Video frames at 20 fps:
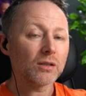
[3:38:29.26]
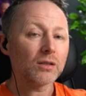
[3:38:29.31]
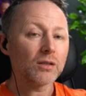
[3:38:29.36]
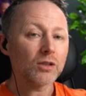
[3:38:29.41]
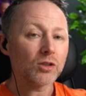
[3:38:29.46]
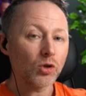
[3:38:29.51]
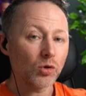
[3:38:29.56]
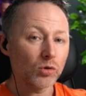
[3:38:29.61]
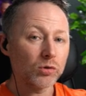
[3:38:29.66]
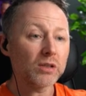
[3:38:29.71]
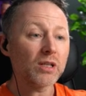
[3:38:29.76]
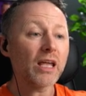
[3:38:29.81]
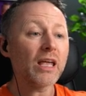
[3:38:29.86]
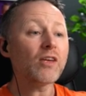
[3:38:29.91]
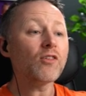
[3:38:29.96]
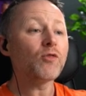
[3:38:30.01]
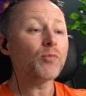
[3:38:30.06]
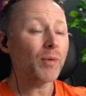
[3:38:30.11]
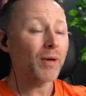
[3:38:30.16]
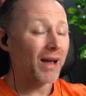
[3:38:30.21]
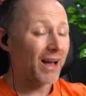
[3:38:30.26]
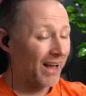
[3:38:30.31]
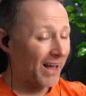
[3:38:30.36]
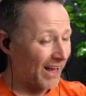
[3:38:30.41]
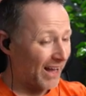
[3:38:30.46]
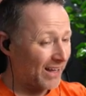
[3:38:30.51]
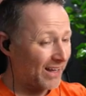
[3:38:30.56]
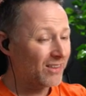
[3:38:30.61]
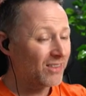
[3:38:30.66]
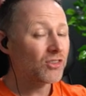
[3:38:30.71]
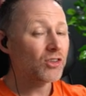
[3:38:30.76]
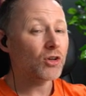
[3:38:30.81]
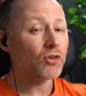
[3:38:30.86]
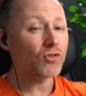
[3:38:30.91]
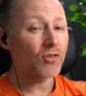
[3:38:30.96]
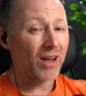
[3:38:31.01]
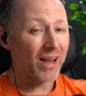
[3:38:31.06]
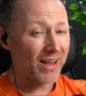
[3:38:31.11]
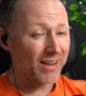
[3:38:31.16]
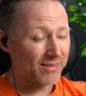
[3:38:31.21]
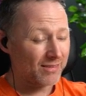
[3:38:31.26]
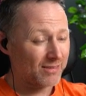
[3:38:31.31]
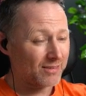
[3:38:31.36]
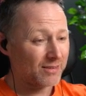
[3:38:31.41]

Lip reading: You'll leave behind the red.